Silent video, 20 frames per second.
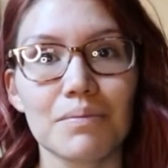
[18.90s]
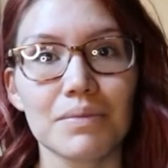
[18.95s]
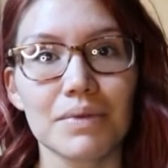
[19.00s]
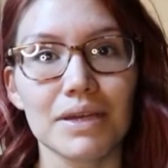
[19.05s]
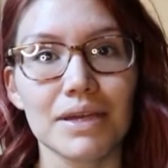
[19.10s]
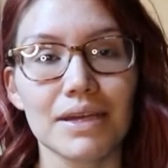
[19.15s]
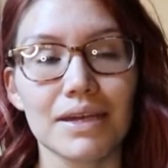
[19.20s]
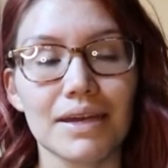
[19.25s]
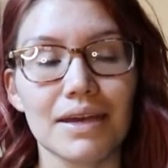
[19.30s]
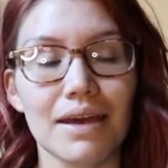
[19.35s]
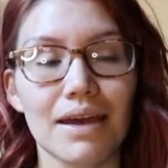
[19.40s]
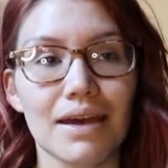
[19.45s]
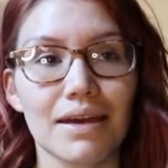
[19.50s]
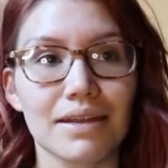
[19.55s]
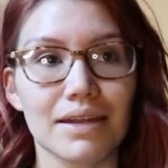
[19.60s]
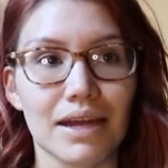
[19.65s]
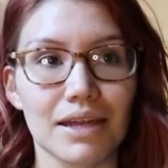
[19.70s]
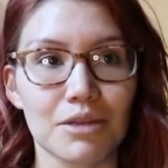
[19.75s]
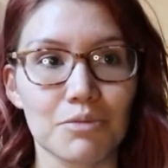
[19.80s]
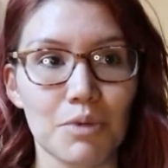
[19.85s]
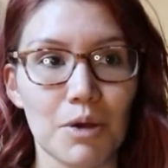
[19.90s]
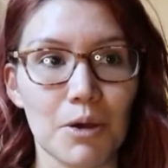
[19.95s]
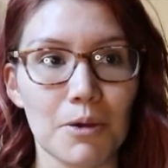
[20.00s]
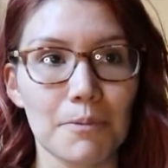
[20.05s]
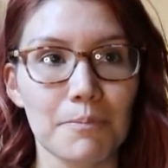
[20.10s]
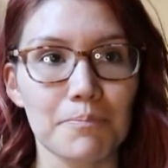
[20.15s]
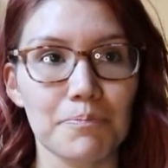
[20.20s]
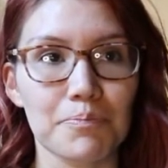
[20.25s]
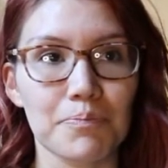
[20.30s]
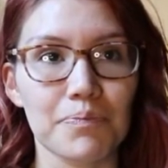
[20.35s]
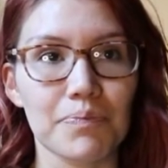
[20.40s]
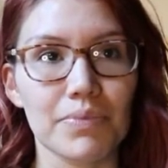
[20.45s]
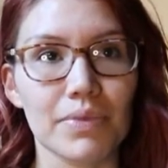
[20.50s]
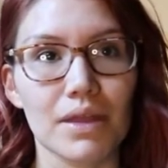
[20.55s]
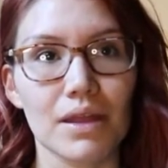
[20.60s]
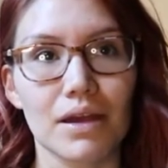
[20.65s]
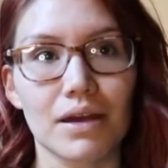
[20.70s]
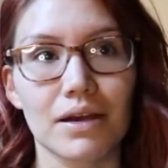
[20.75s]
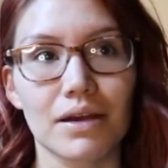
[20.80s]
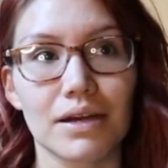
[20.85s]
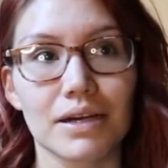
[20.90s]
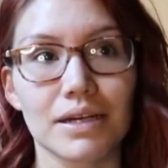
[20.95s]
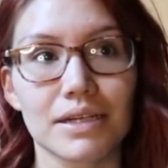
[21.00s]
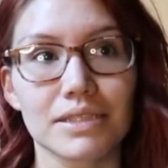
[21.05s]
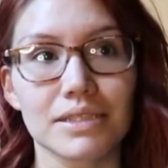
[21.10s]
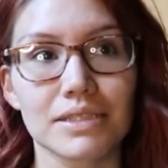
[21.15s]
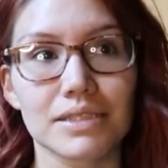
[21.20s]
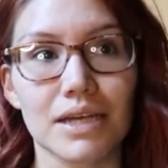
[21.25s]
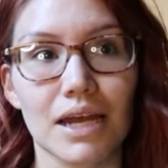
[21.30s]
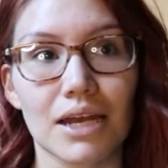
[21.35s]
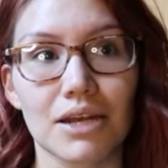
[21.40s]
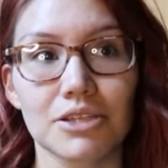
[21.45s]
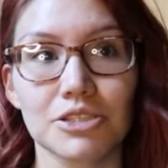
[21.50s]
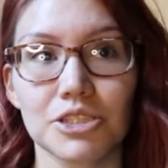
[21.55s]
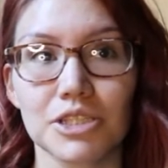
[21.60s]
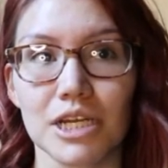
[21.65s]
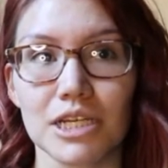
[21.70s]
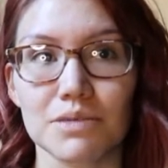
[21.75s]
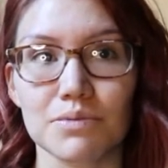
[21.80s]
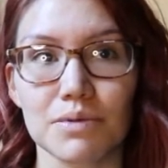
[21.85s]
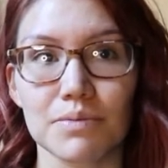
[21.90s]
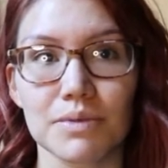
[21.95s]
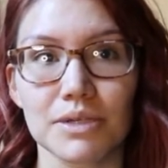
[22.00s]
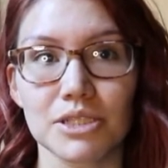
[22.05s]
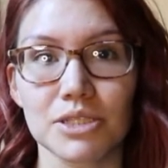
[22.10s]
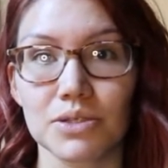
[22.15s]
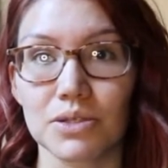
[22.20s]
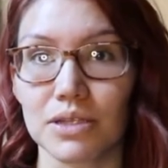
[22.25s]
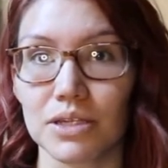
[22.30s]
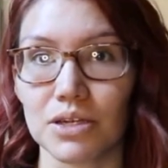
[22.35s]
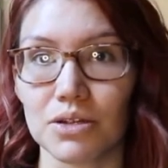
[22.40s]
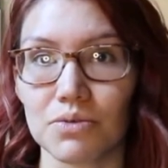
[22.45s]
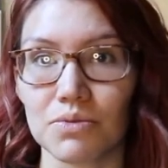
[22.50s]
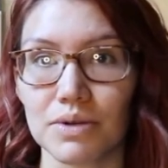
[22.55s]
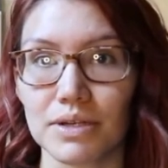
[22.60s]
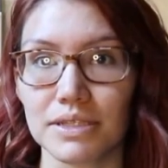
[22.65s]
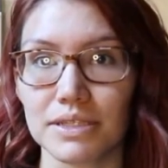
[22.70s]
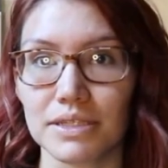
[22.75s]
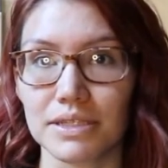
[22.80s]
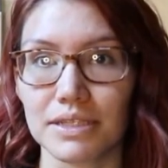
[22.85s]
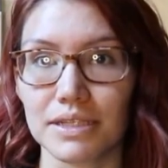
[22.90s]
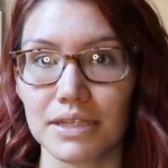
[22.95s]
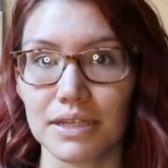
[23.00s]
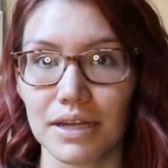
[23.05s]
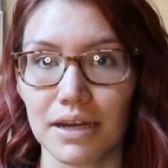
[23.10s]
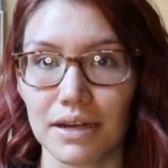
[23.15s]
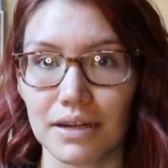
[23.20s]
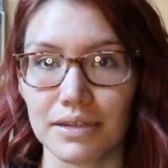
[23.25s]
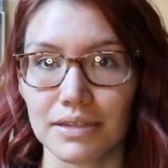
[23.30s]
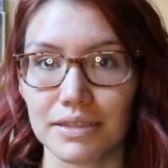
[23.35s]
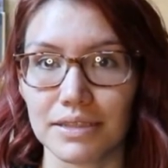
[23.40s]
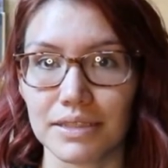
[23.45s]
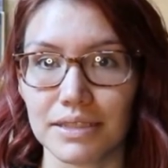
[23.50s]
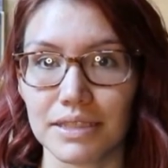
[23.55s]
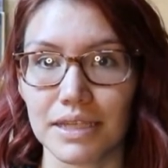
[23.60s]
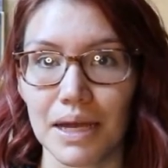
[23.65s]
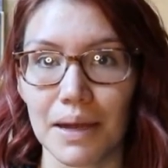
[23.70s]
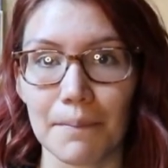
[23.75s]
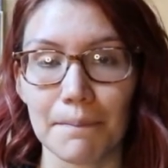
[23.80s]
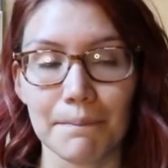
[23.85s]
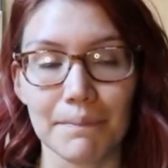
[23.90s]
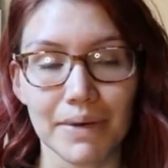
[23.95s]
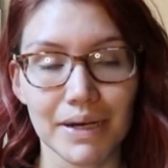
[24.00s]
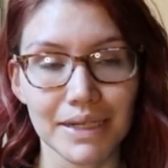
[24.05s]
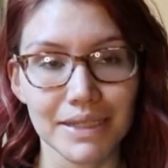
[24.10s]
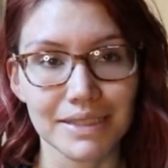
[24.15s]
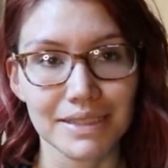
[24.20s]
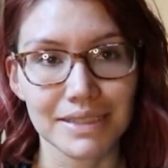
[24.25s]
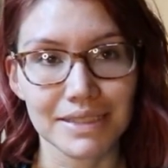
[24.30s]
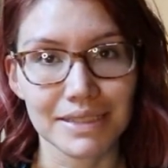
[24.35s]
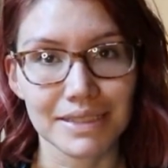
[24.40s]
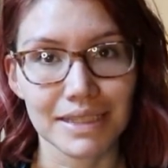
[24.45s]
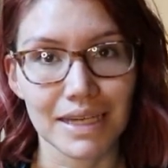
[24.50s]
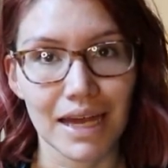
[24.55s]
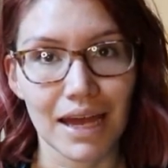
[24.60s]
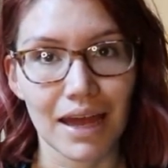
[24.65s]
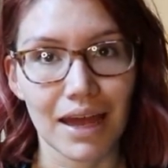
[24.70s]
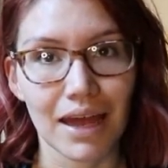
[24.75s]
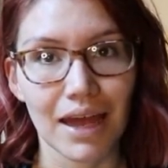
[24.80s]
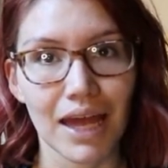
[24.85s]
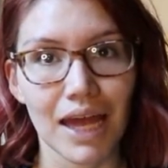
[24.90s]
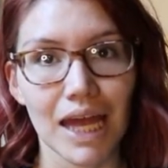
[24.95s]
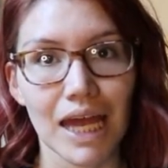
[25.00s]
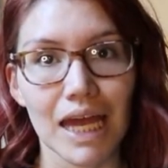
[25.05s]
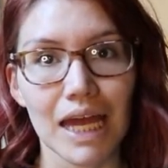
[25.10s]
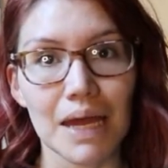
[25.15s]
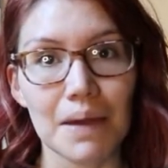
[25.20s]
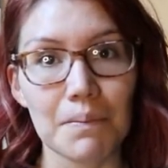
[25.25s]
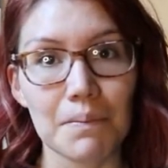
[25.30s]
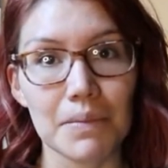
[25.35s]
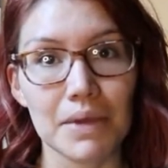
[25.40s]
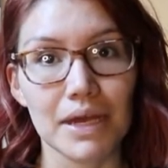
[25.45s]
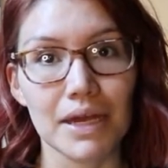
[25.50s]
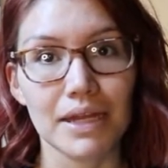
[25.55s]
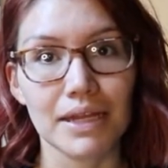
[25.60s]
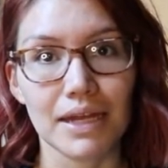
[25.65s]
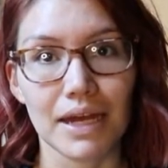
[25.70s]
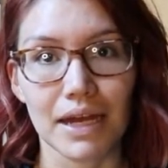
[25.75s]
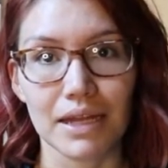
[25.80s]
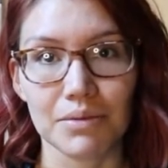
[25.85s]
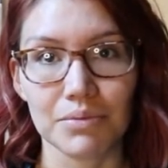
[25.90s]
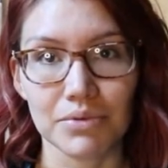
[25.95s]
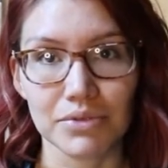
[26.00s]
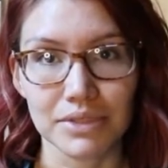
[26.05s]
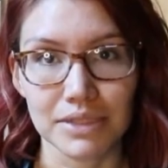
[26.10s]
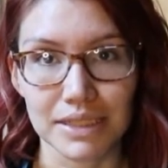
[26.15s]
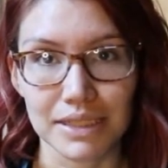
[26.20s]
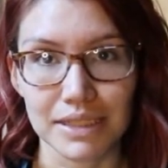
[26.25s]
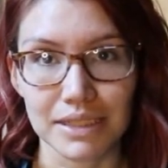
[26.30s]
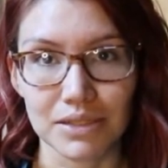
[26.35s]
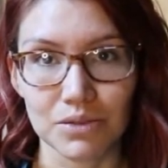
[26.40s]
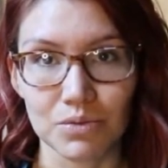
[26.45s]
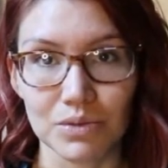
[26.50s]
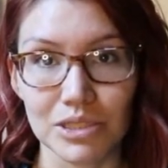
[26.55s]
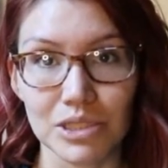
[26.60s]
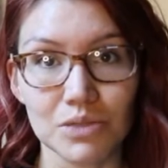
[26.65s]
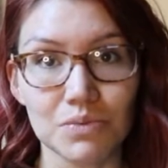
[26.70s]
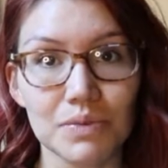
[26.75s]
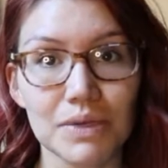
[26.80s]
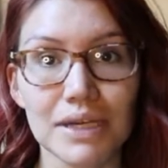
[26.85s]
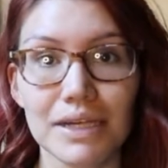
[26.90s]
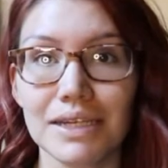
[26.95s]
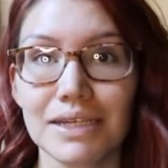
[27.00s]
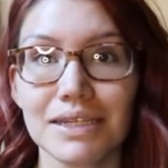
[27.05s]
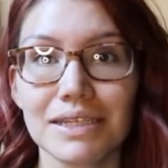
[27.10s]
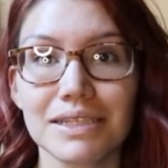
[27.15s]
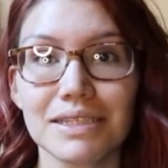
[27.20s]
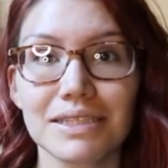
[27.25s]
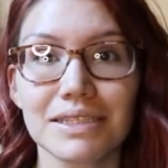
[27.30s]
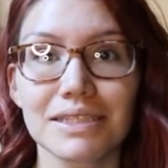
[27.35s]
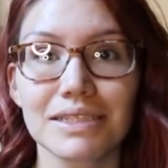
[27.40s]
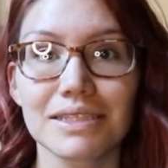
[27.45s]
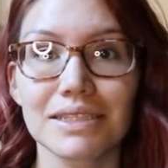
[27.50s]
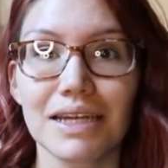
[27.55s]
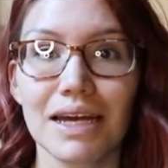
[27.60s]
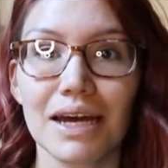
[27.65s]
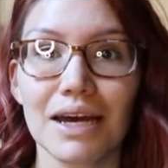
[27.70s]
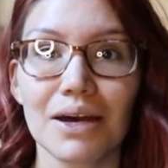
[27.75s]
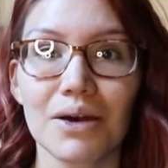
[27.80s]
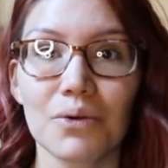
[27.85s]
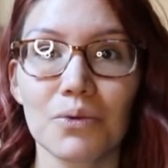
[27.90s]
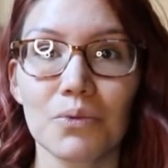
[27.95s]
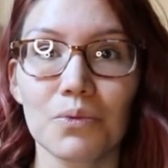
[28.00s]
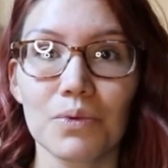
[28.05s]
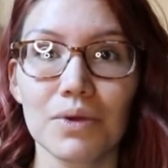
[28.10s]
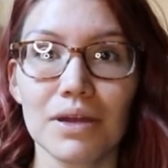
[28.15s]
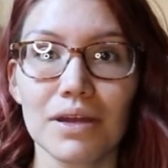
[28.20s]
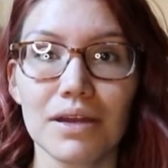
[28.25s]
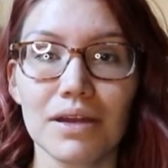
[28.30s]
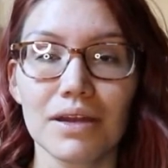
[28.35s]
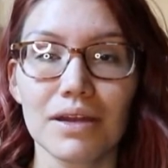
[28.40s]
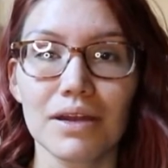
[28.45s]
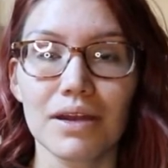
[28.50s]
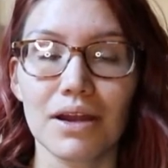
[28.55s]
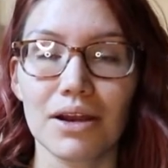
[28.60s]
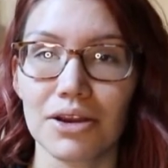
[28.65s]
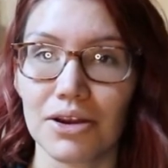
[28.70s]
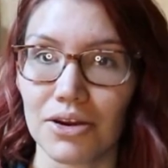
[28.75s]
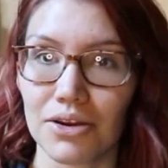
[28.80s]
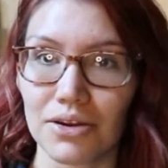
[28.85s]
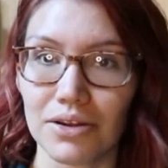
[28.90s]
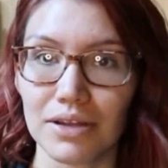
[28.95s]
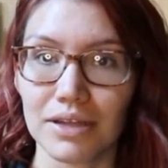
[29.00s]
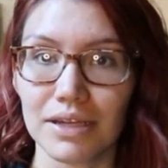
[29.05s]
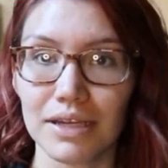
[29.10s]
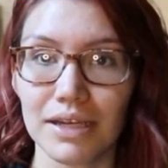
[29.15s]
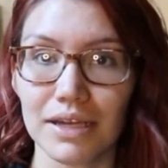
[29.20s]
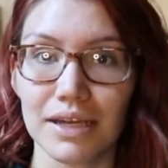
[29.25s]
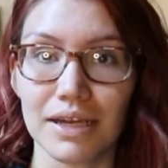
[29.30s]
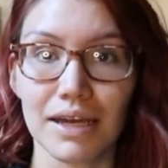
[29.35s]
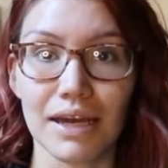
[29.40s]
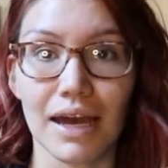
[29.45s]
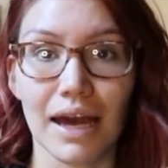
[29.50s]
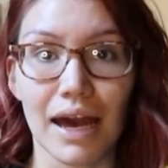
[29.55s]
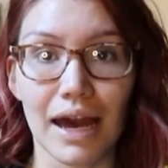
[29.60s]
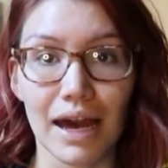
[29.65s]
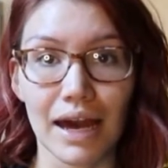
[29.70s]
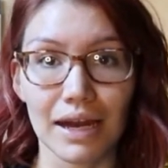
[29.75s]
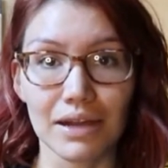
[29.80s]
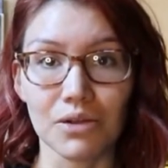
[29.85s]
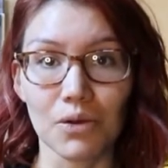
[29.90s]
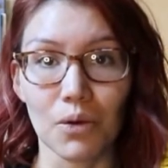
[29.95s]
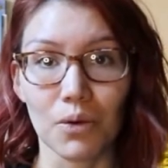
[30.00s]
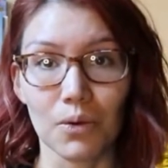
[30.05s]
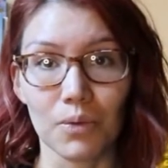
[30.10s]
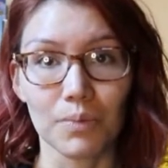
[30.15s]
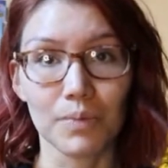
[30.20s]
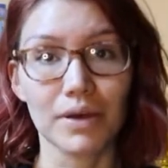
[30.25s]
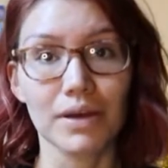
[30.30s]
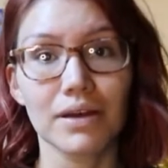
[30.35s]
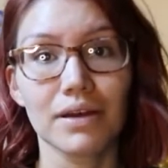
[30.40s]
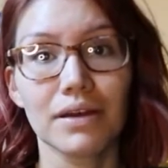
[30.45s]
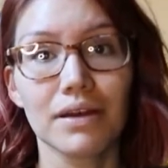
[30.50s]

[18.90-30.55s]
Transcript: Me and Annabelle, uh, Skylar and Jasper, my two little ones, did not, but me and Annabelle did, which means that we are currently at home